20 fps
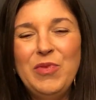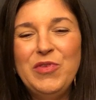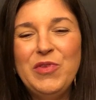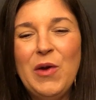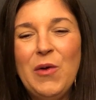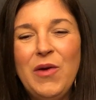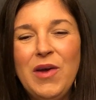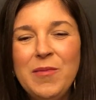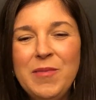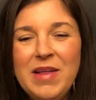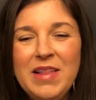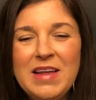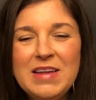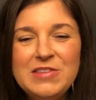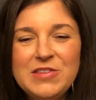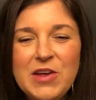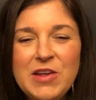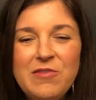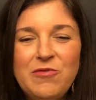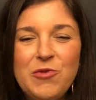So MLA
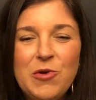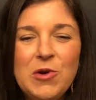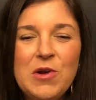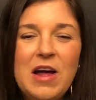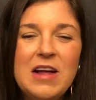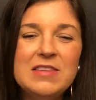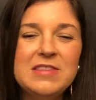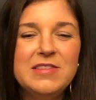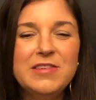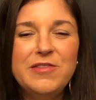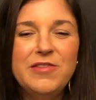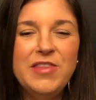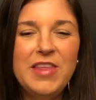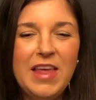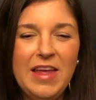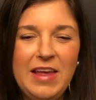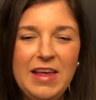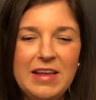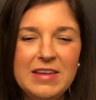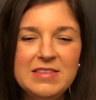is good for lots of
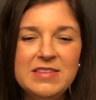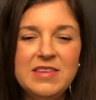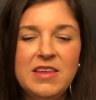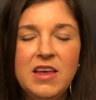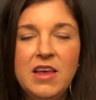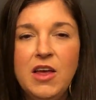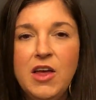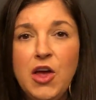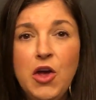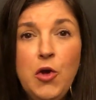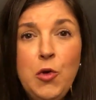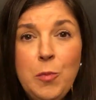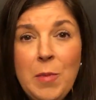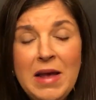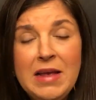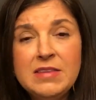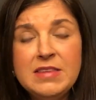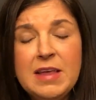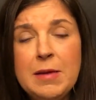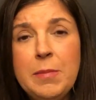things. Who
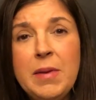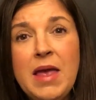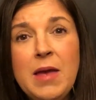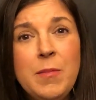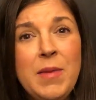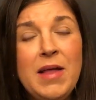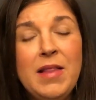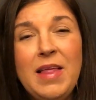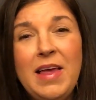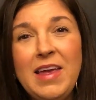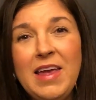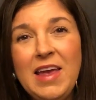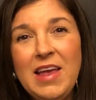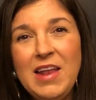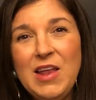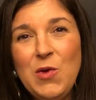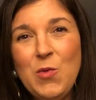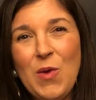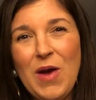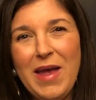makes up MLA
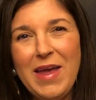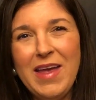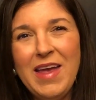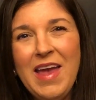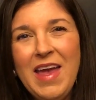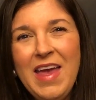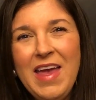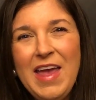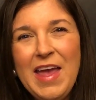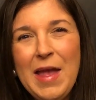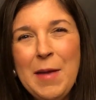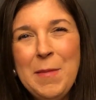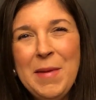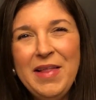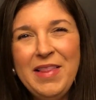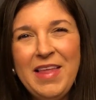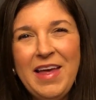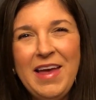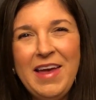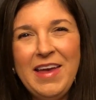anyway?
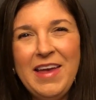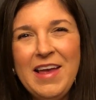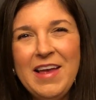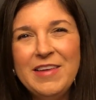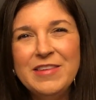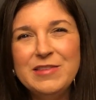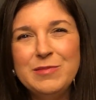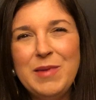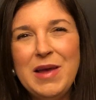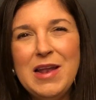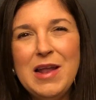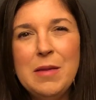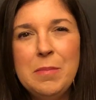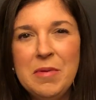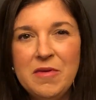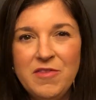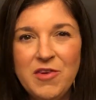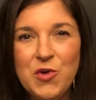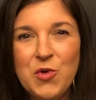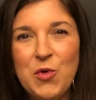MLA is made up
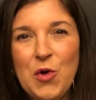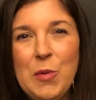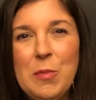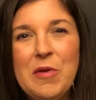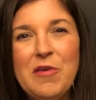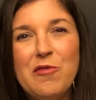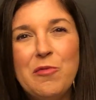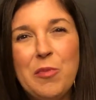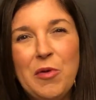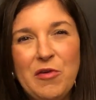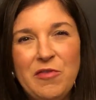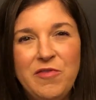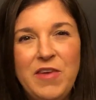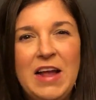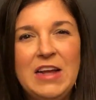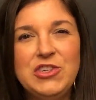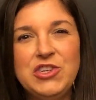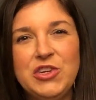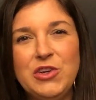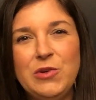of a group of
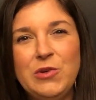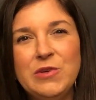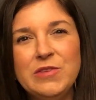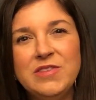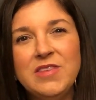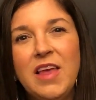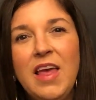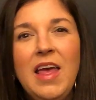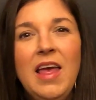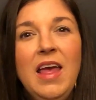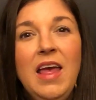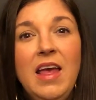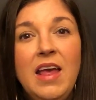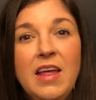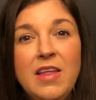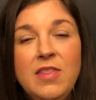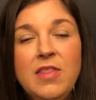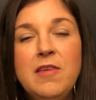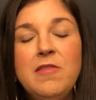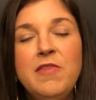professionals
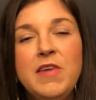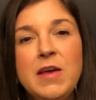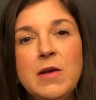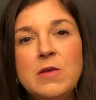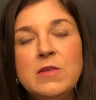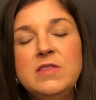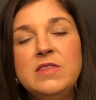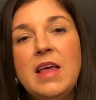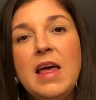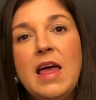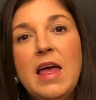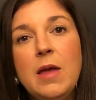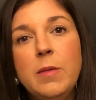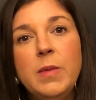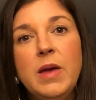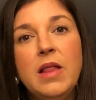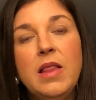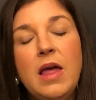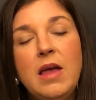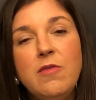in the fields that
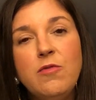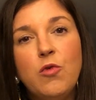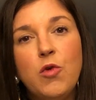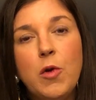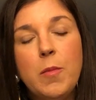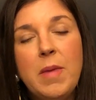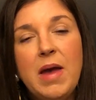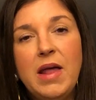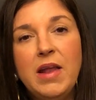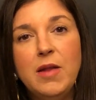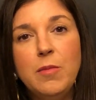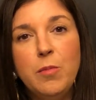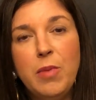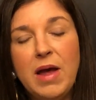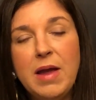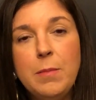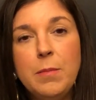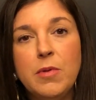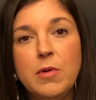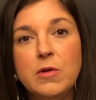MLA formatted
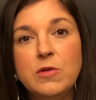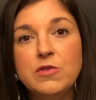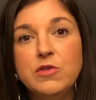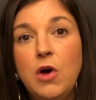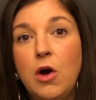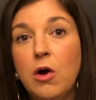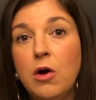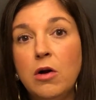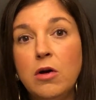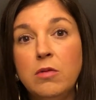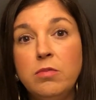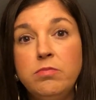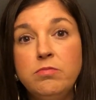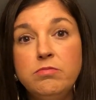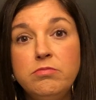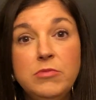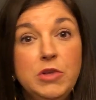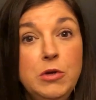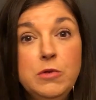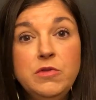papers are
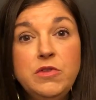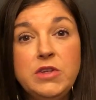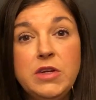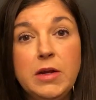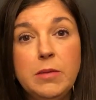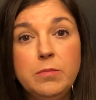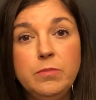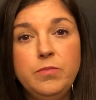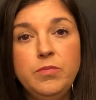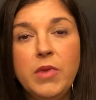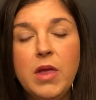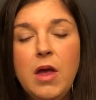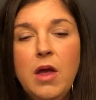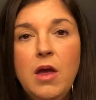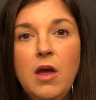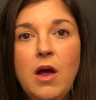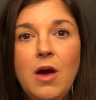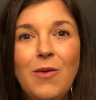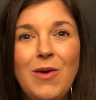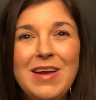used in.
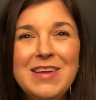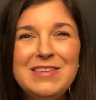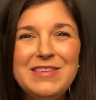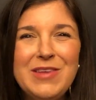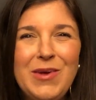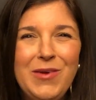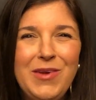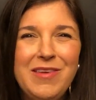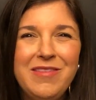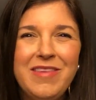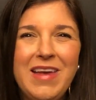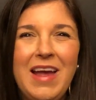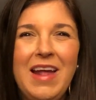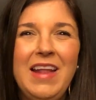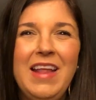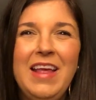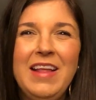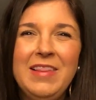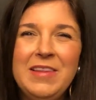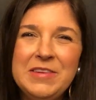All right, so you've
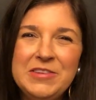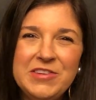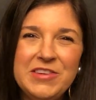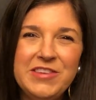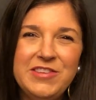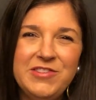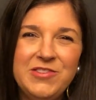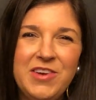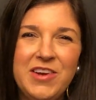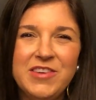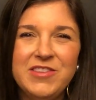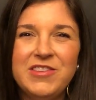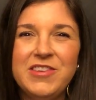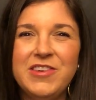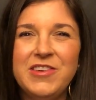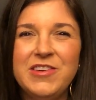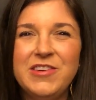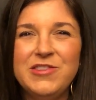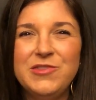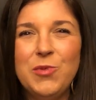got English
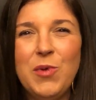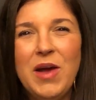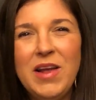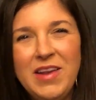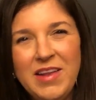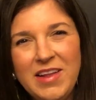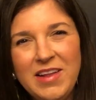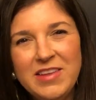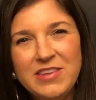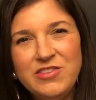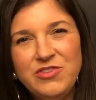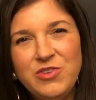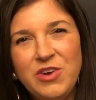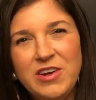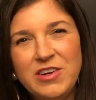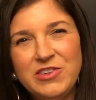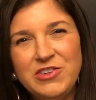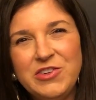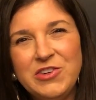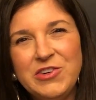instructors, writing
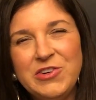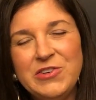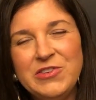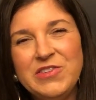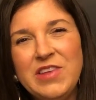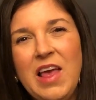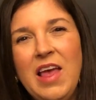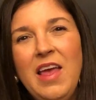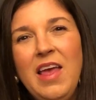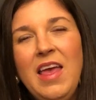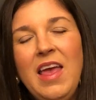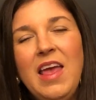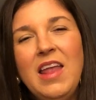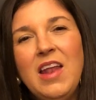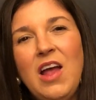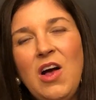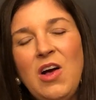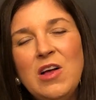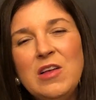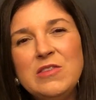instructors, and
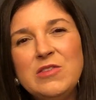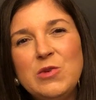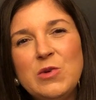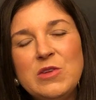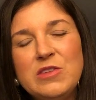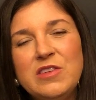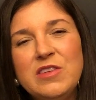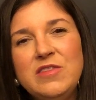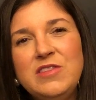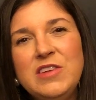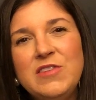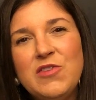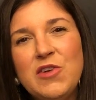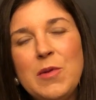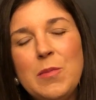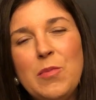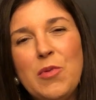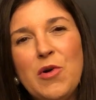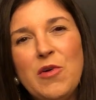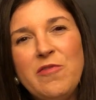all sorts of
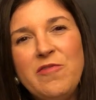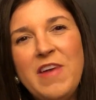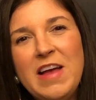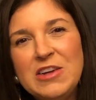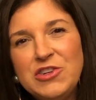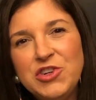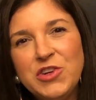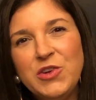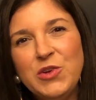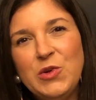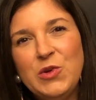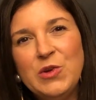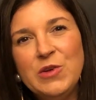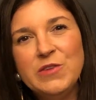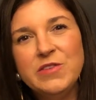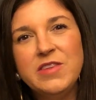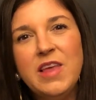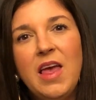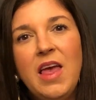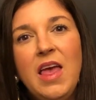different
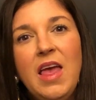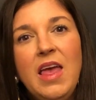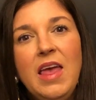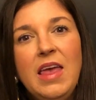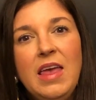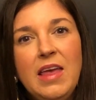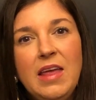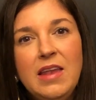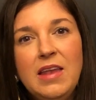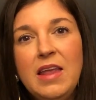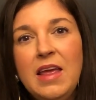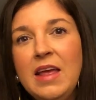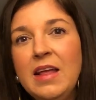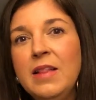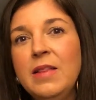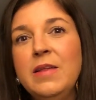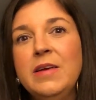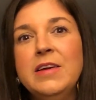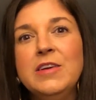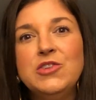professionals in
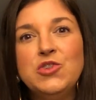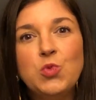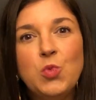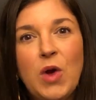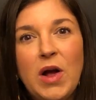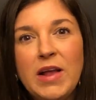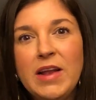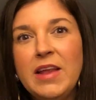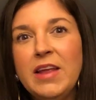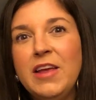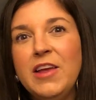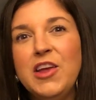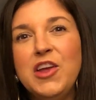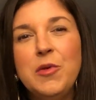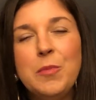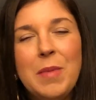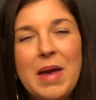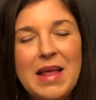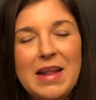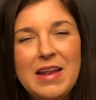English, writing,
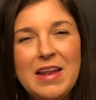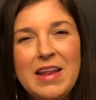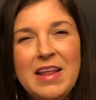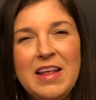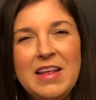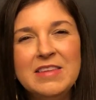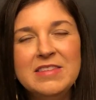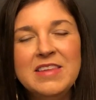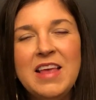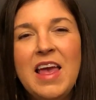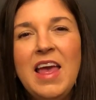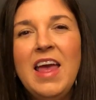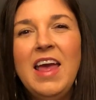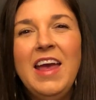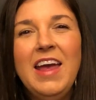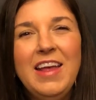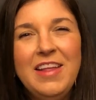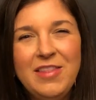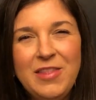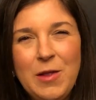humanities,
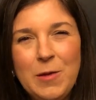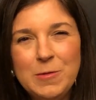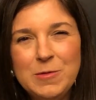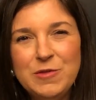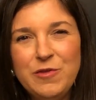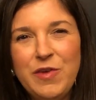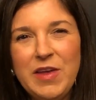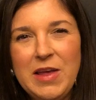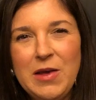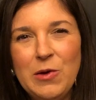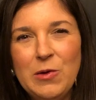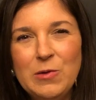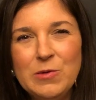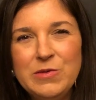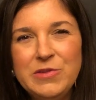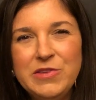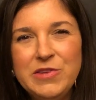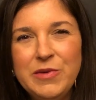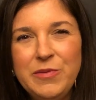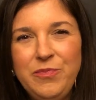in those
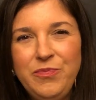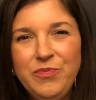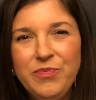fields.